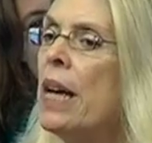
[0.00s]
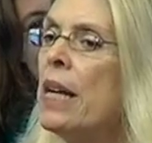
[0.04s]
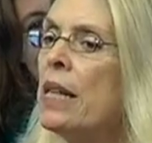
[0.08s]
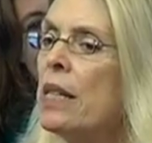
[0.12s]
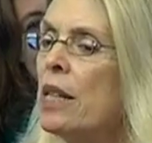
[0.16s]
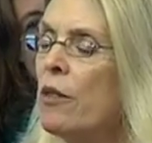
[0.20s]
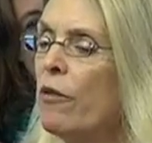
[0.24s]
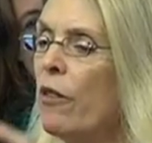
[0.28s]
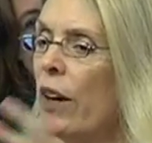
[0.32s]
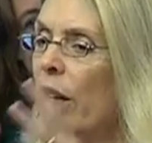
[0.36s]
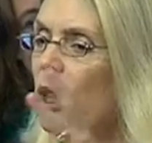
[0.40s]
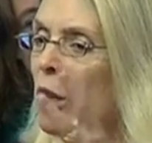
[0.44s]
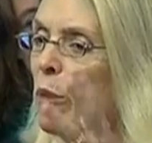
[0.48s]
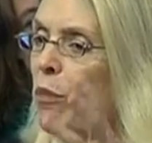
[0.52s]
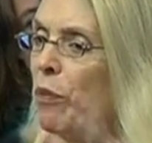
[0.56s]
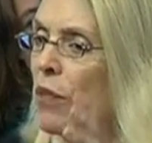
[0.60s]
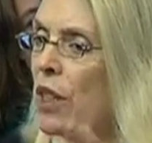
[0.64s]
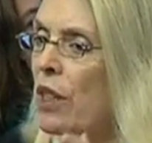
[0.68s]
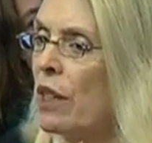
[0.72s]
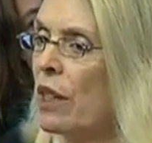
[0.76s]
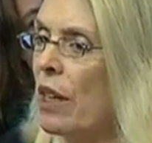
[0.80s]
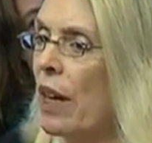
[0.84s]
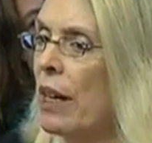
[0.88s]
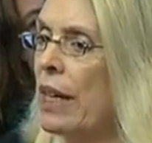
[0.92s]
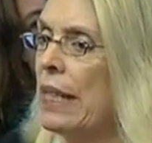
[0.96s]
developed
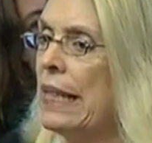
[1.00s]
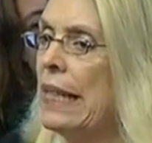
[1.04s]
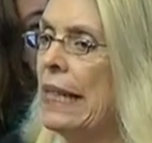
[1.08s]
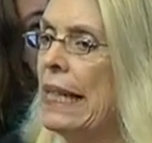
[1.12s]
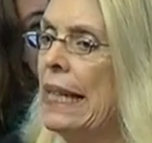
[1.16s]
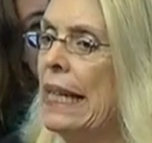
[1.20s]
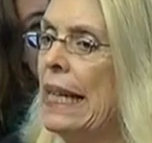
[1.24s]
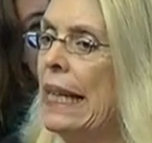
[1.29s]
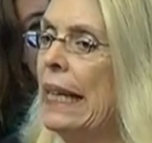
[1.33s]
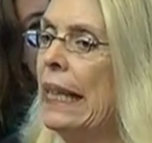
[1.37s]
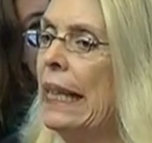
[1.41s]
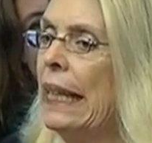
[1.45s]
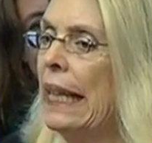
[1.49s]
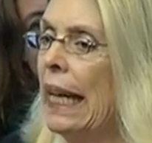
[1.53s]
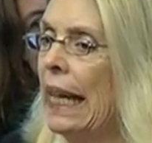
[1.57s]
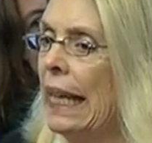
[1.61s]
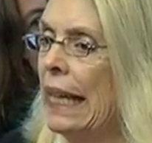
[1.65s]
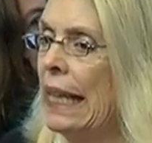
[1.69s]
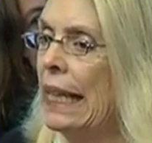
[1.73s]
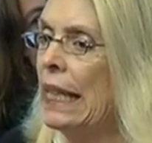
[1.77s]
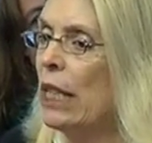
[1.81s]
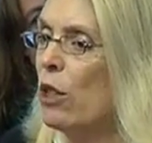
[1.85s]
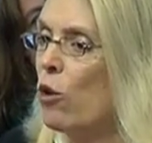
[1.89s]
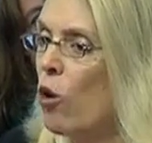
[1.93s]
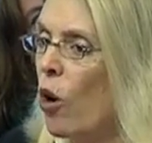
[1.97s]
this idea
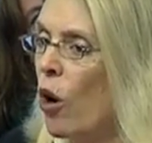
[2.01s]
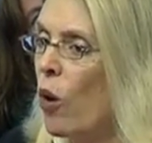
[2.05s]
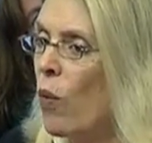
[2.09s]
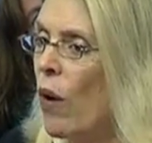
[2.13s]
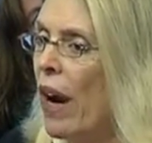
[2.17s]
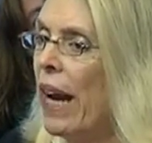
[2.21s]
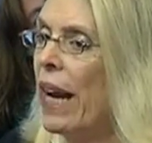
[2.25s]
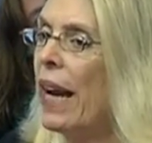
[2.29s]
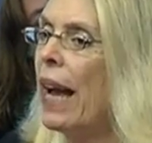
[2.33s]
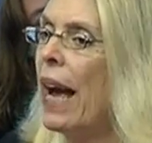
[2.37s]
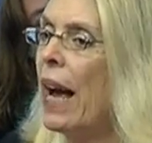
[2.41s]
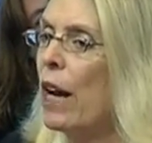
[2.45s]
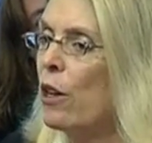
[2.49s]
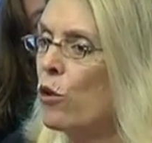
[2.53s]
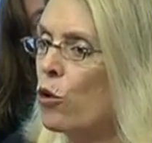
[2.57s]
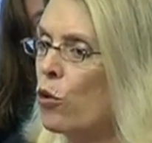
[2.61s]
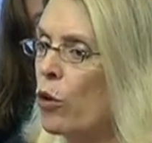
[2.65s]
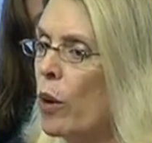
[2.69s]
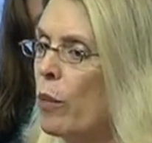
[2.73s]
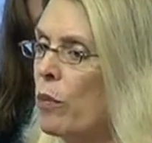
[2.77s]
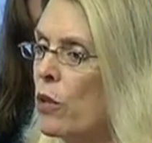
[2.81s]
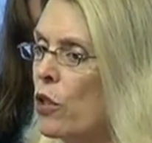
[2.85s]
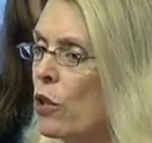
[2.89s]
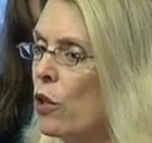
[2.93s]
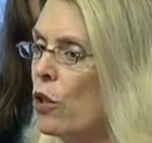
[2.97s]
in Norway at
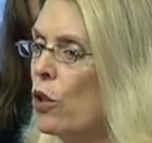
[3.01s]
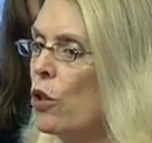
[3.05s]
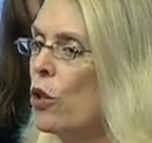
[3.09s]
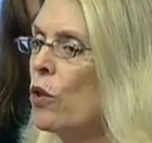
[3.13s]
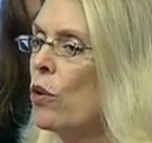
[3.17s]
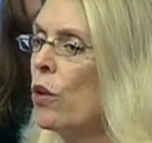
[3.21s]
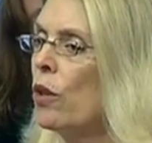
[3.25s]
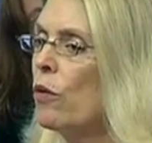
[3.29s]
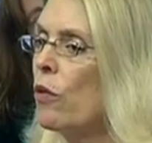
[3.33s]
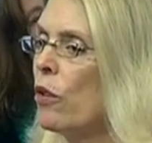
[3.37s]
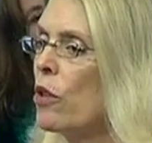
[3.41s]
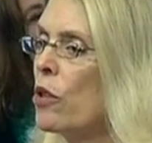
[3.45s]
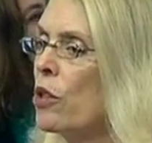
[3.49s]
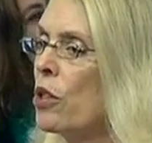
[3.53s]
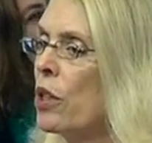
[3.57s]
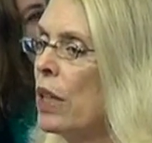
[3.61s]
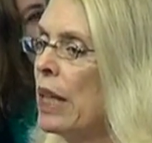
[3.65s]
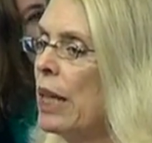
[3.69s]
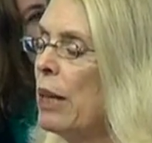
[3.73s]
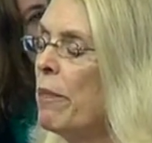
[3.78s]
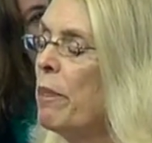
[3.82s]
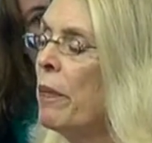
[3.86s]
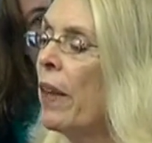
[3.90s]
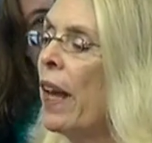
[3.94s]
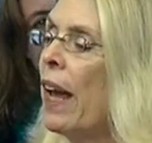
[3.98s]
Tromsø
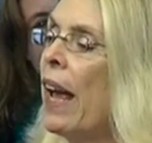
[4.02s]
University,